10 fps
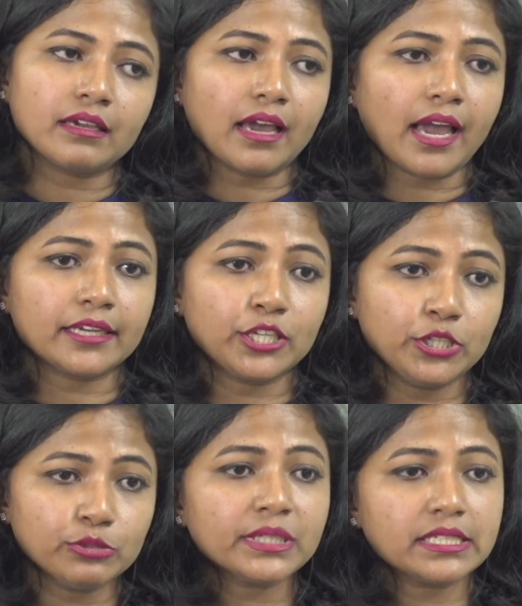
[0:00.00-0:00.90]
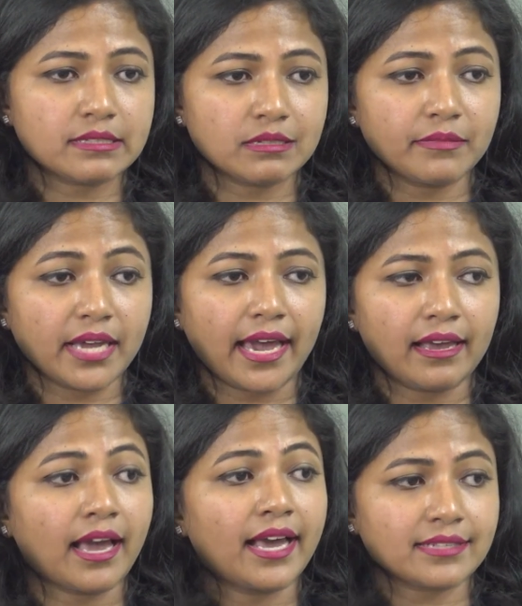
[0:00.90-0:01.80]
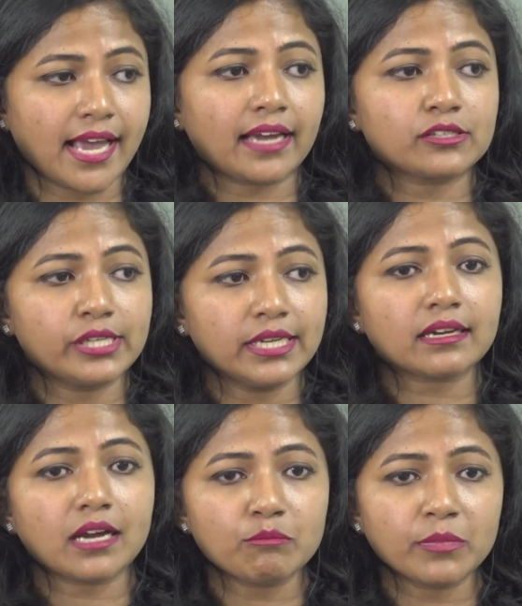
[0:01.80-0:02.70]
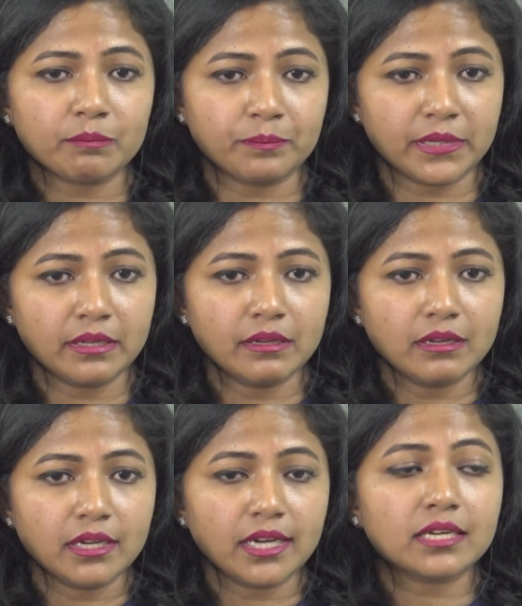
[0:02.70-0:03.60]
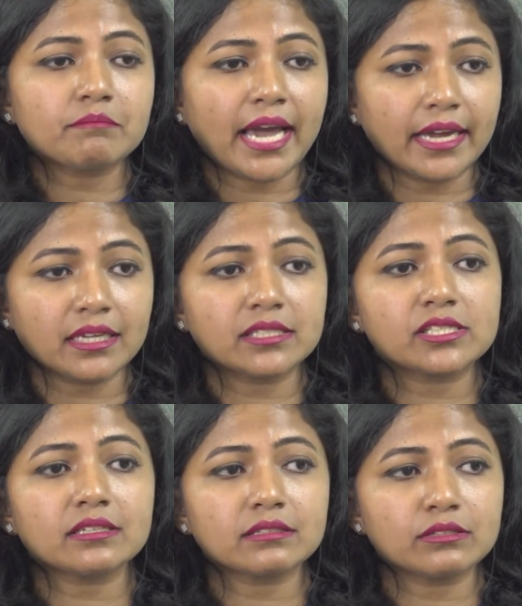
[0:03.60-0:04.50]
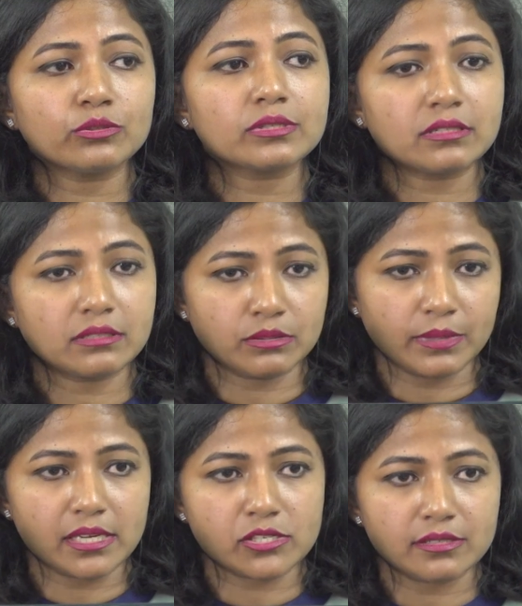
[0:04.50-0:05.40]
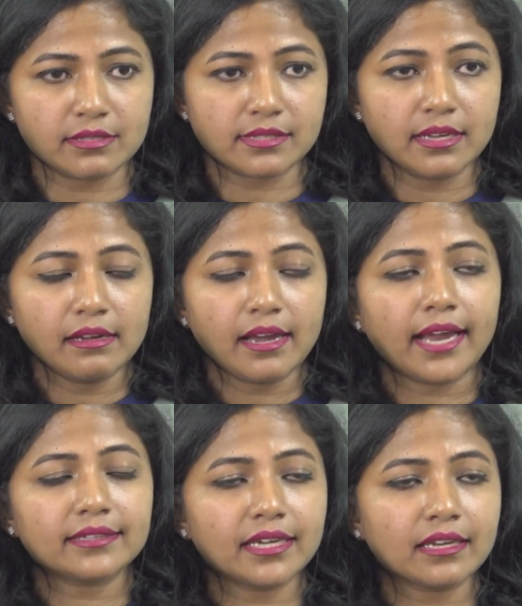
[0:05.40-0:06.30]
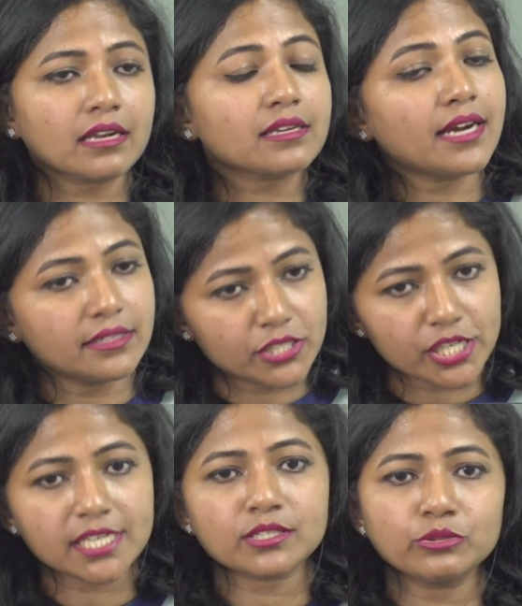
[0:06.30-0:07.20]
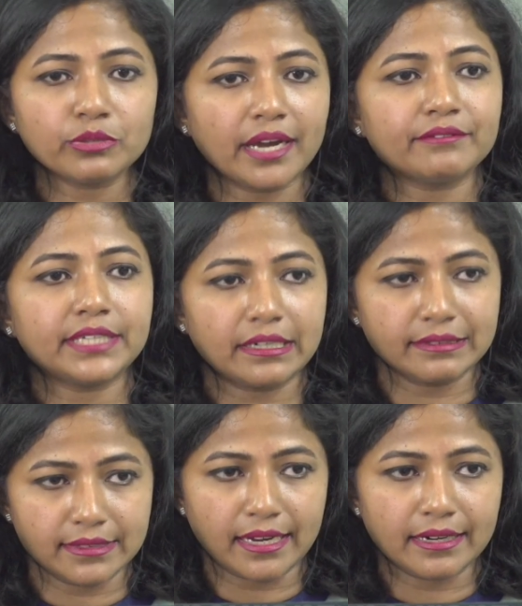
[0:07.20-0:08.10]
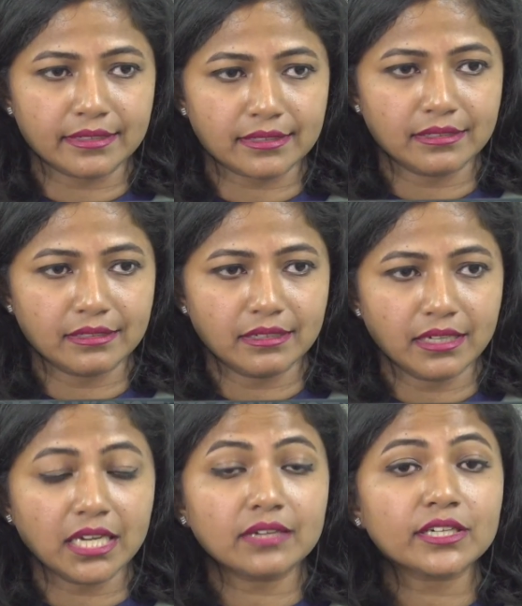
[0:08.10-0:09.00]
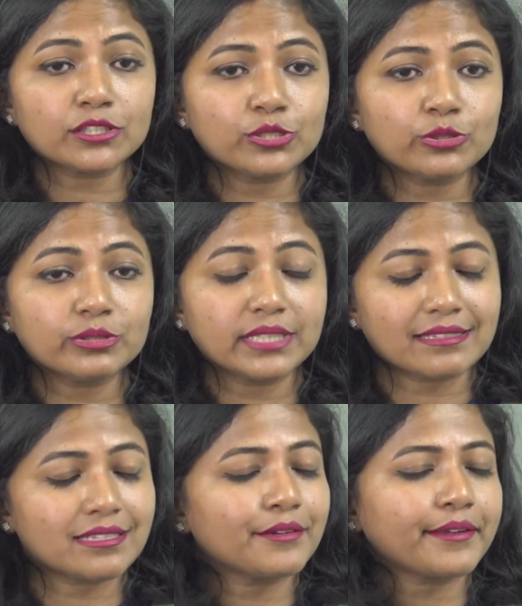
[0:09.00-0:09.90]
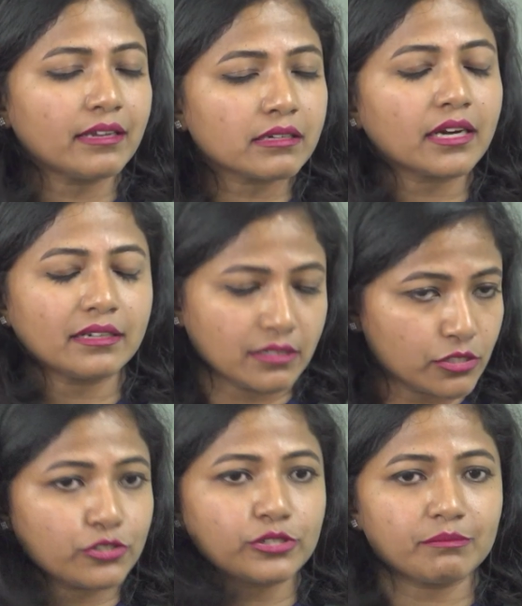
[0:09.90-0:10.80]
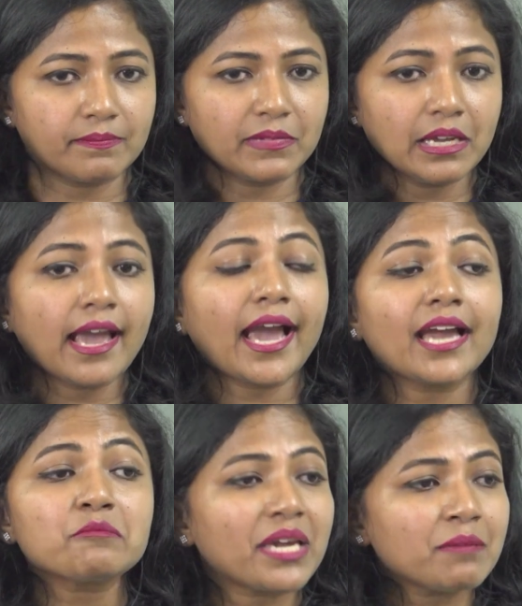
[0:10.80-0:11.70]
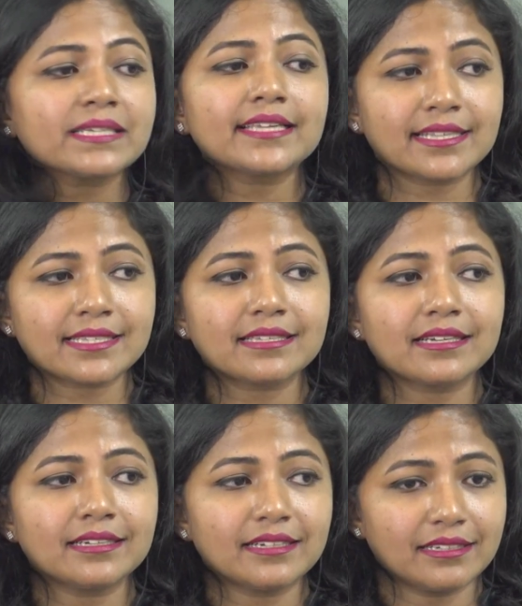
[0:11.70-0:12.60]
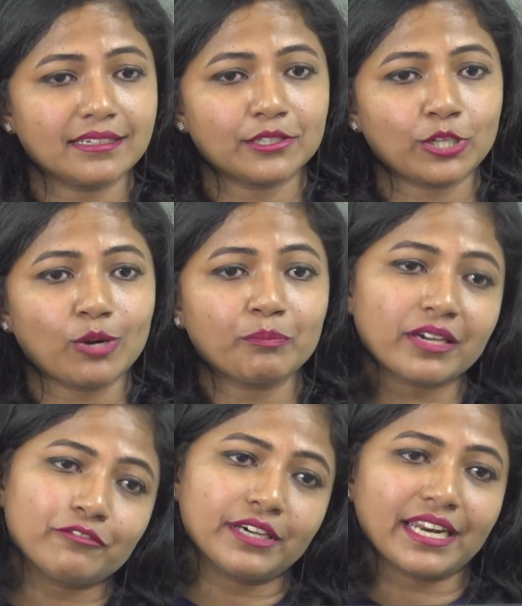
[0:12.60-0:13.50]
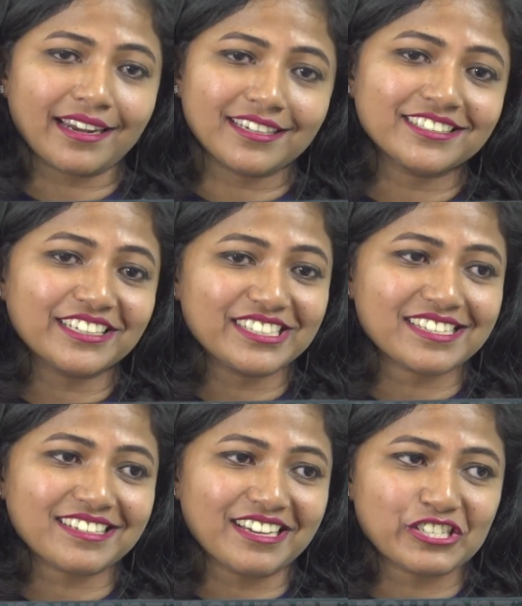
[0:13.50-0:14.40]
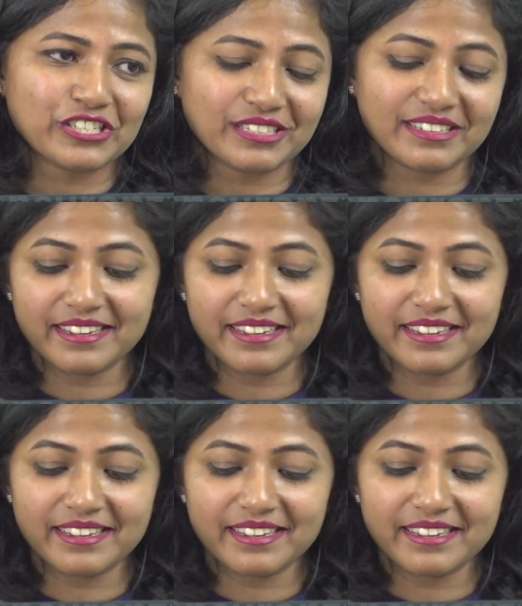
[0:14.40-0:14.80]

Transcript: and humanism has actually come up in managing those situations. And there are countries who have done that, even though that's a real conundrum. And maybe that's a topic for another discussion.